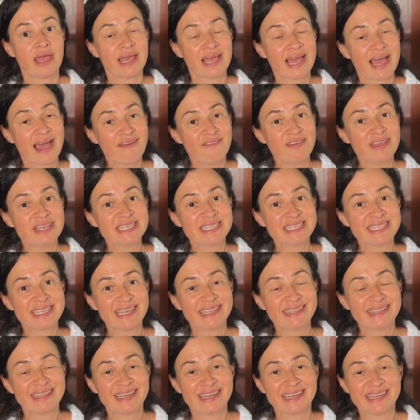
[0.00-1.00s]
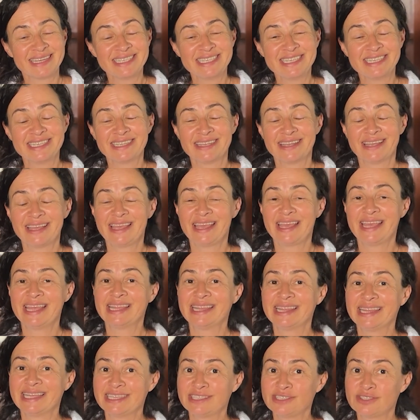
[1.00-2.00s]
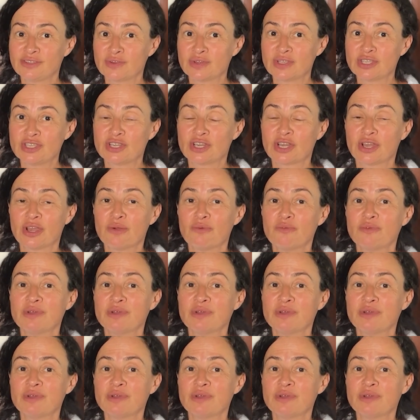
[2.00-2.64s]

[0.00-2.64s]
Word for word: Having said that, in literature,